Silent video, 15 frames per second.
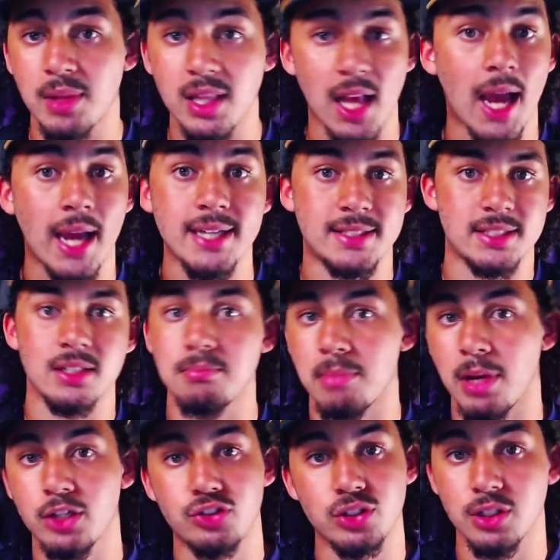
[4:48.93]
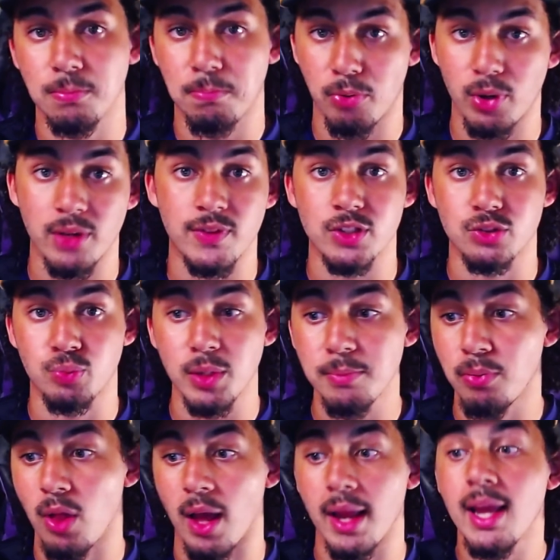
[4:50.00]
that I didn't mention in the previous
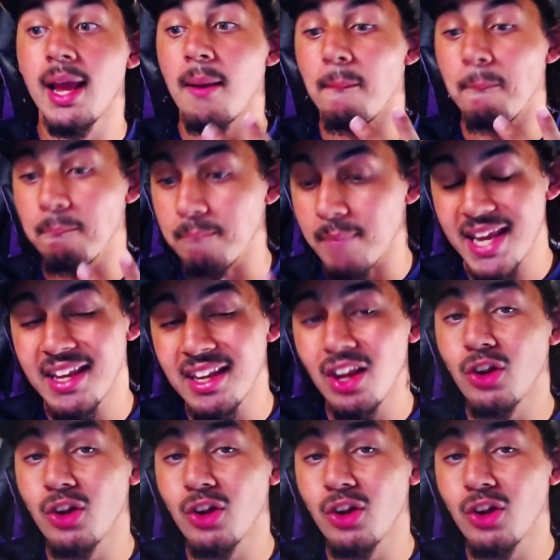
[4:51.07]
replay. Making